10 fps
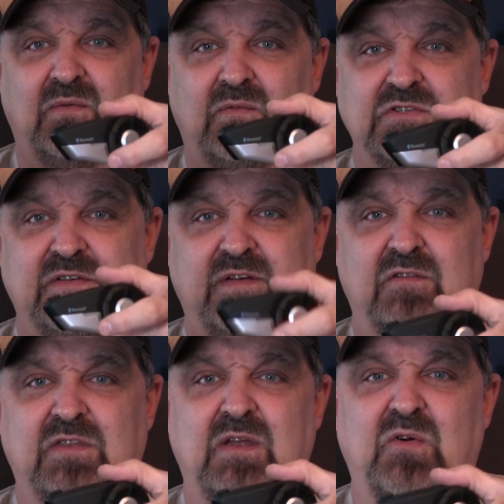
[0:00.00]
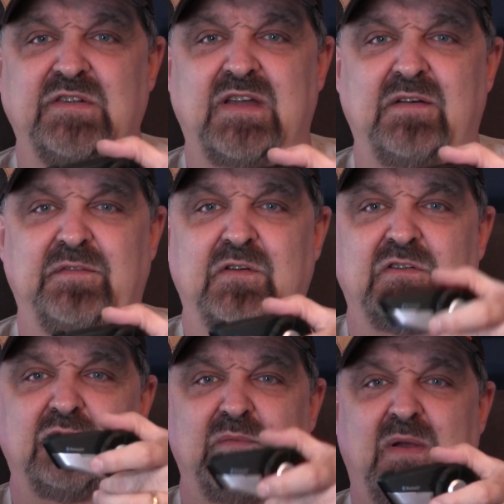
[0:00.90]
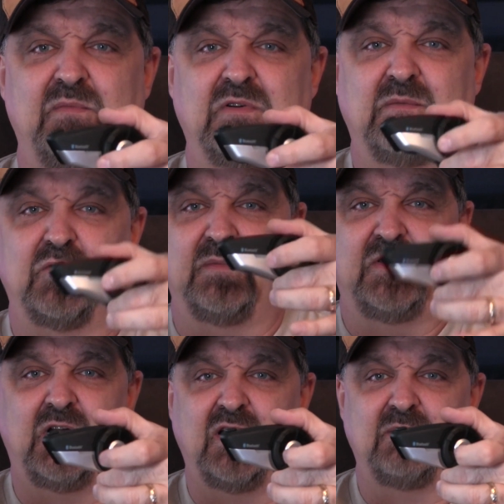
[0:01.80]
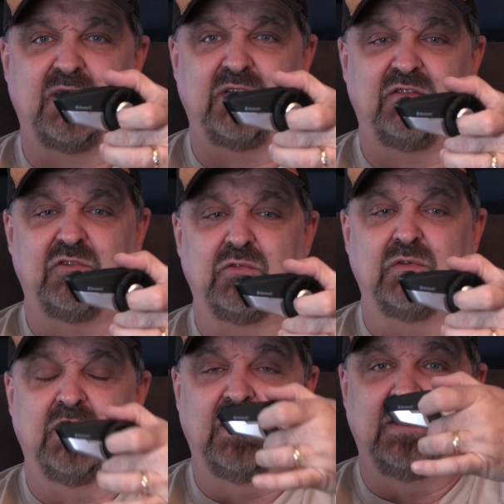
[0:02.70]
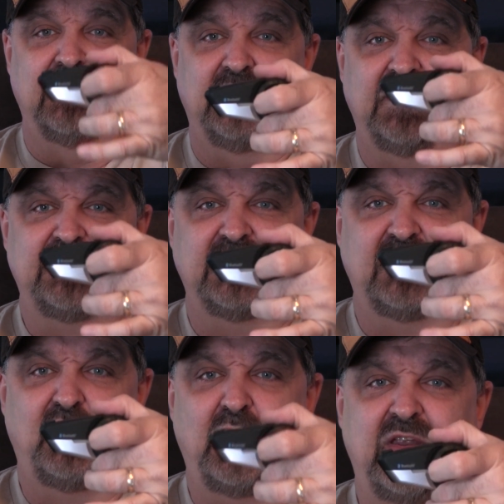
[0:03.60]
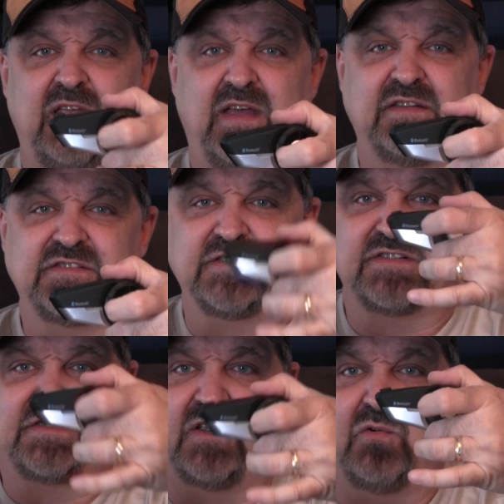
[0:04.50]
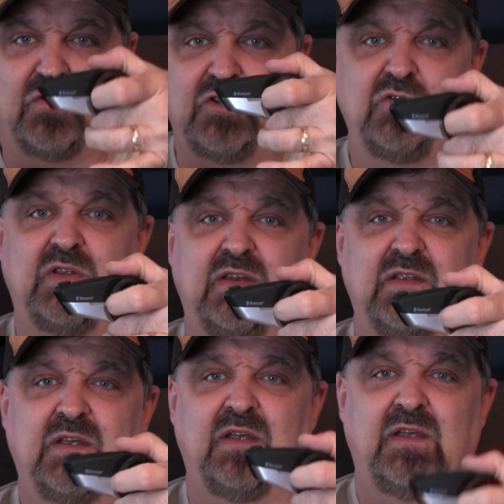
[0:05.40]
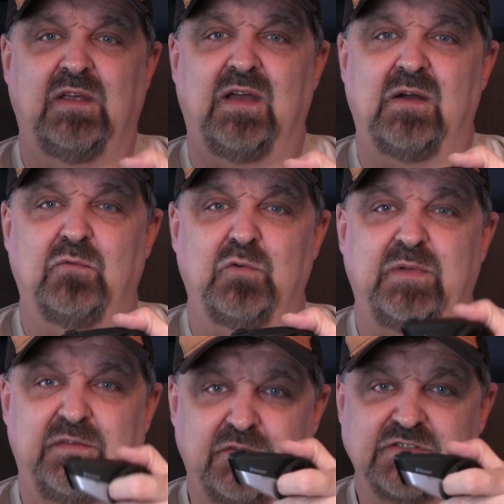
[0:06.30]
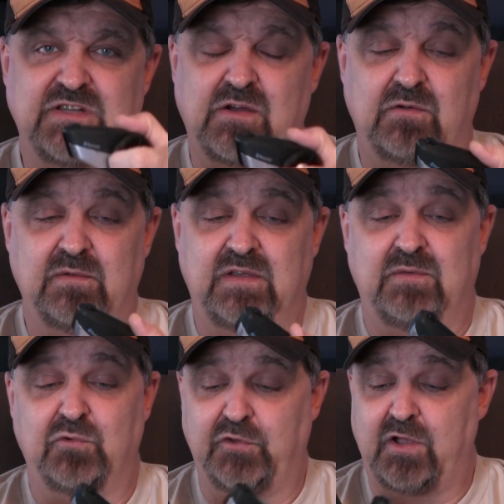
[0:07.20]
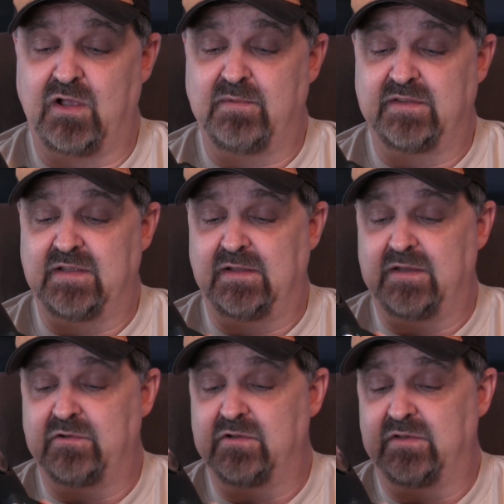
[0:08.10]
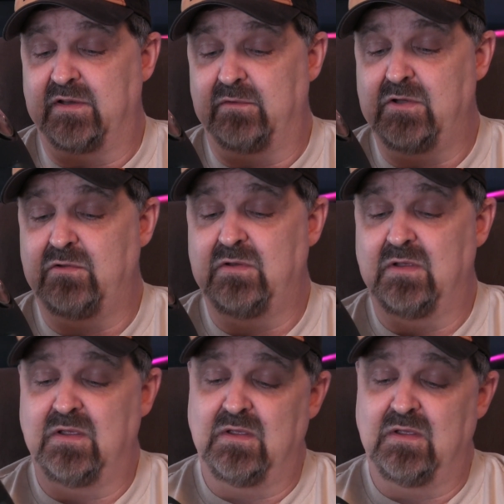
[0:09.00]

which, if everything works out, folks, remember, I'm going to be talking about this soon. This 20S single unit will be for sale, and we'll talk about that later going down the road.